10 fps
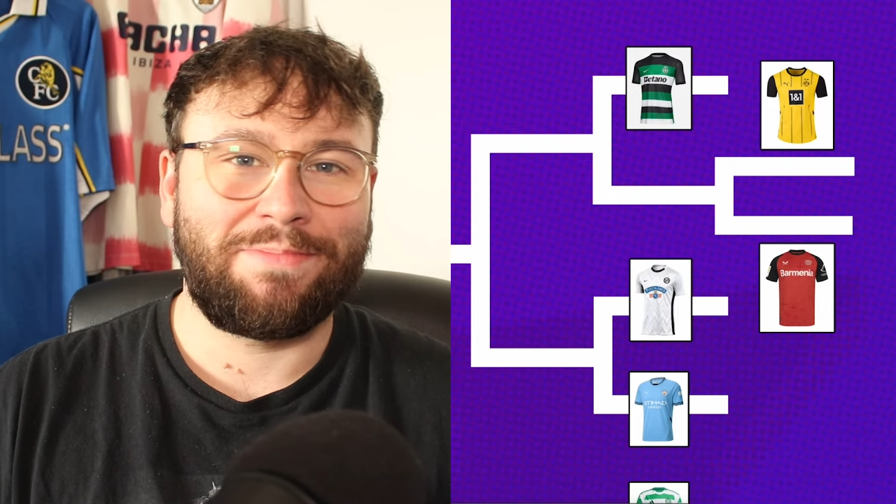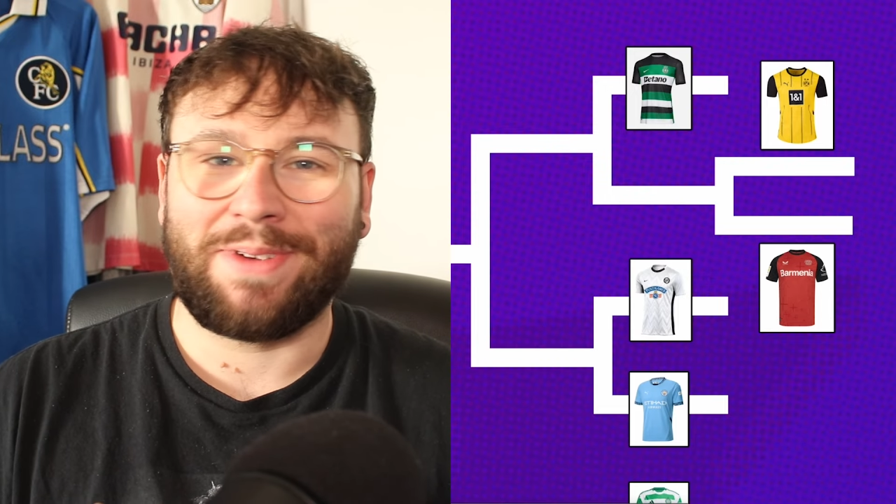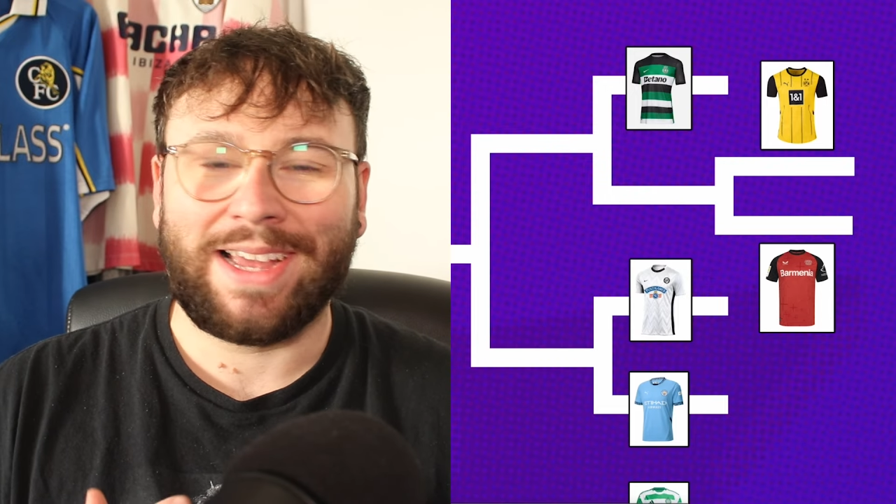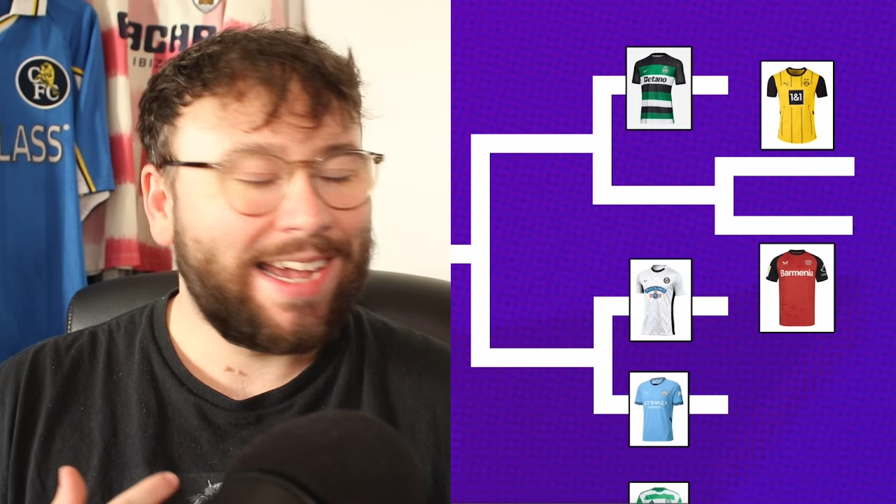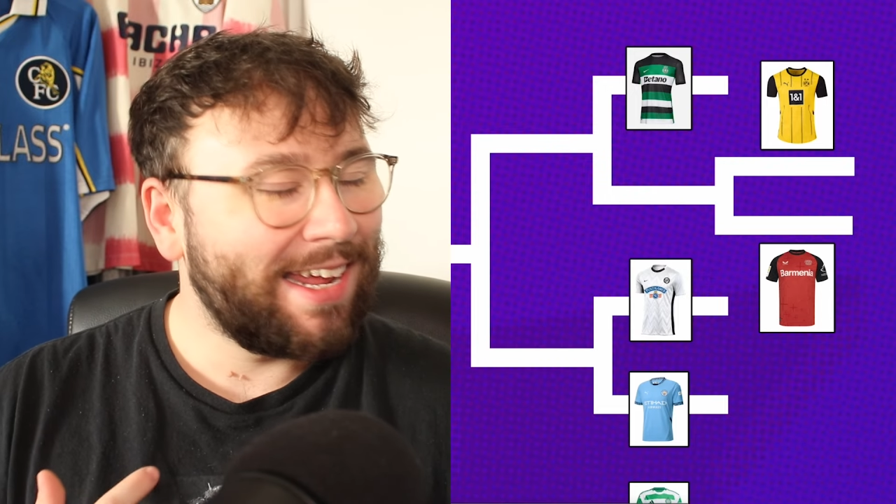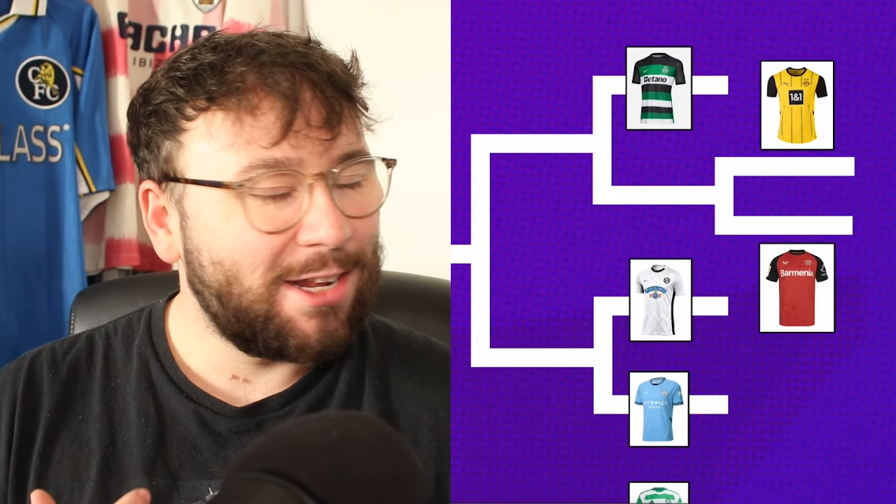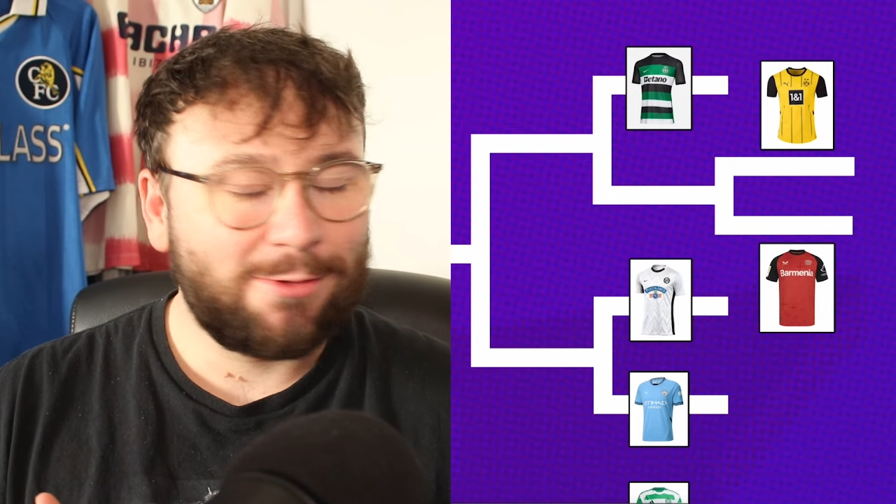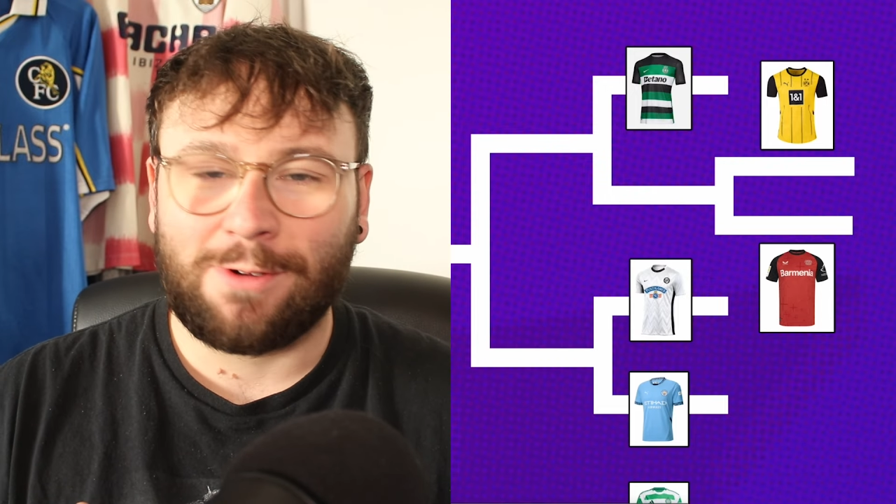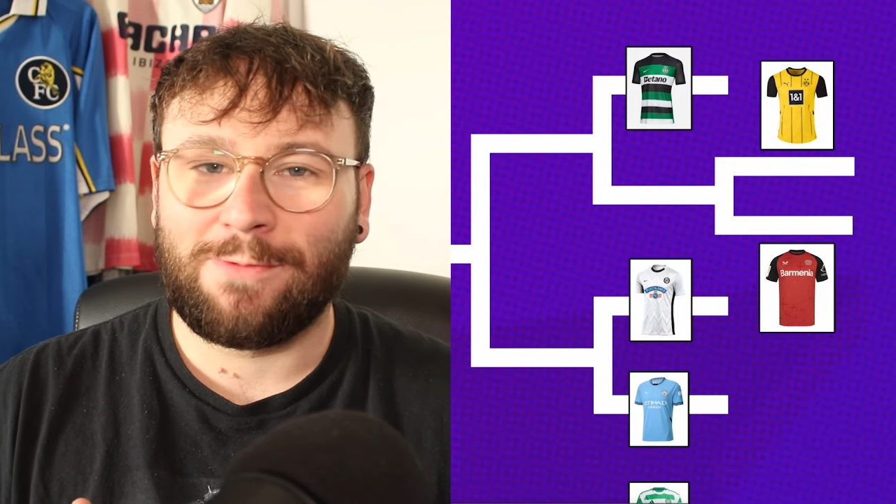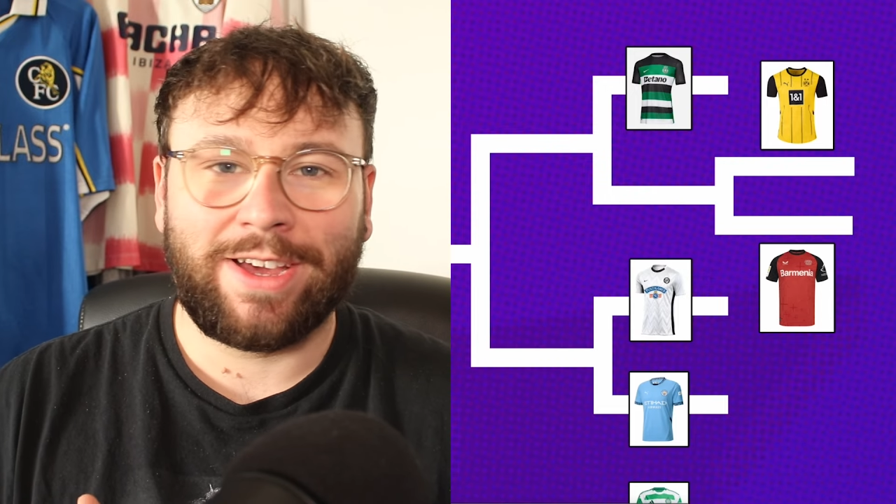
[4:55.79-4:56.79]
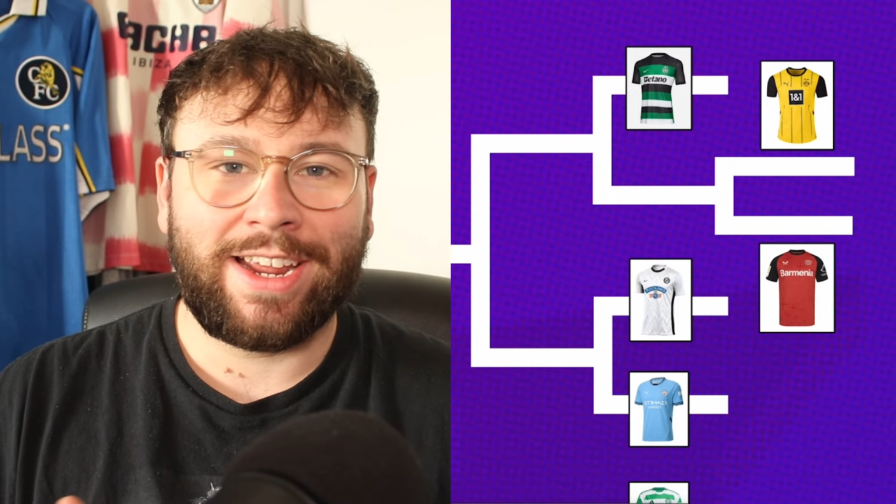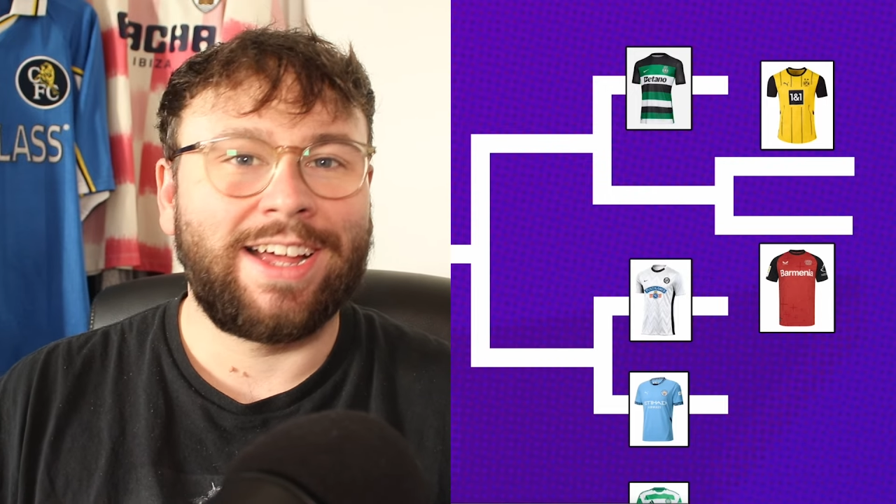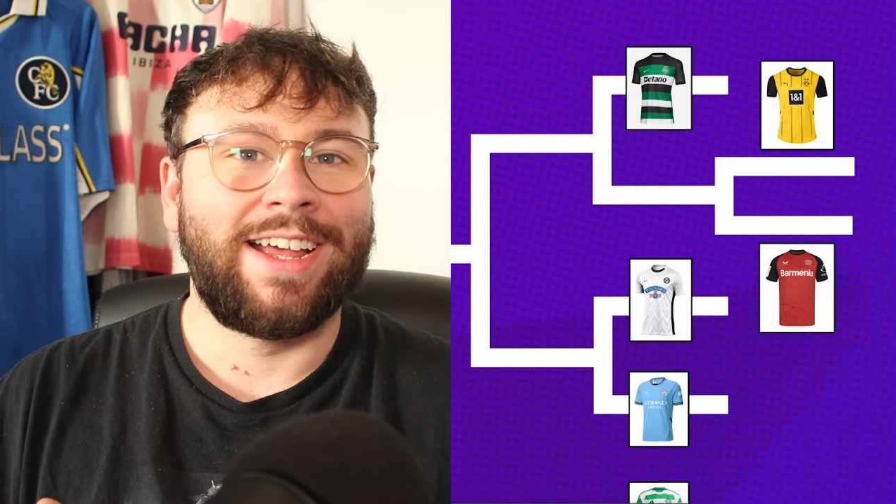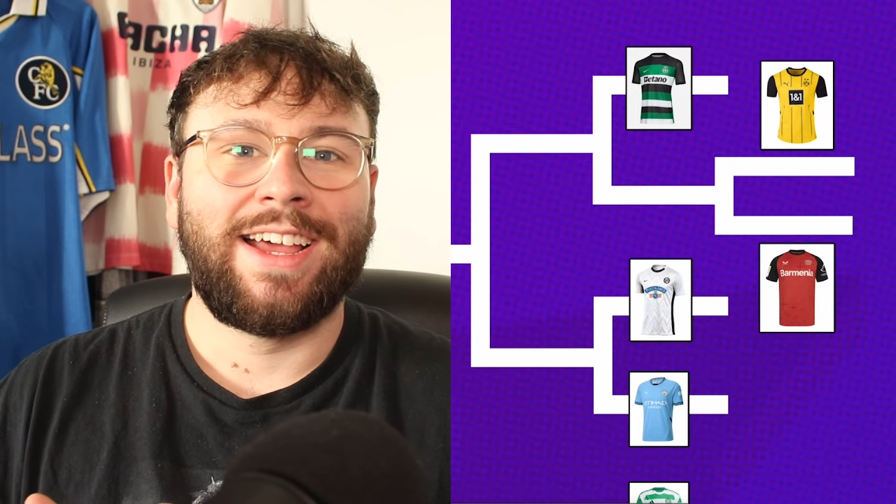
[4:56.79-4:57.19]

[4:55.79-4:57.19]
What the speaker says: But again, there's one winner.